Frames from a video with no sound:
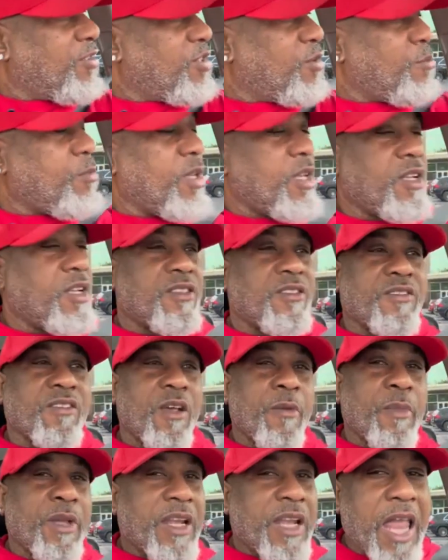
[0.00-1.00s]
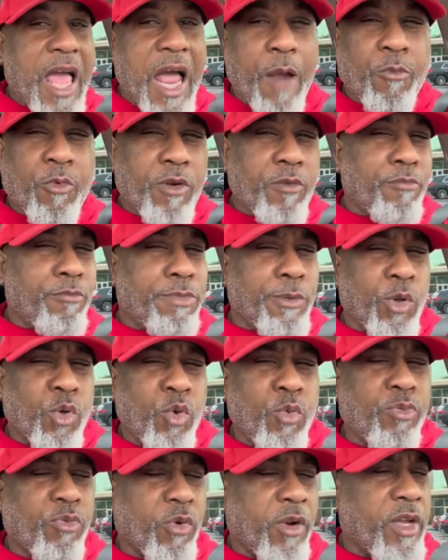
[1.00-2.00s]
to me in some elaborate
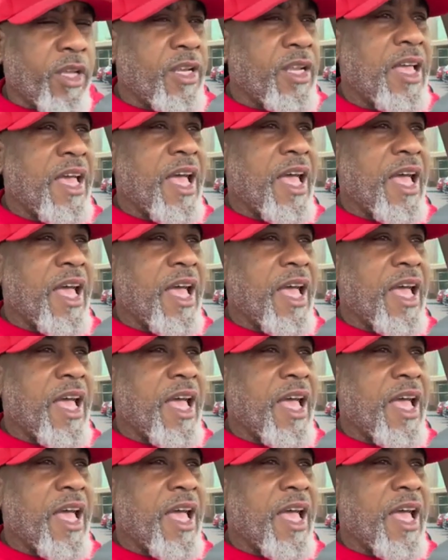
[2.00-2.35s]
blueprint.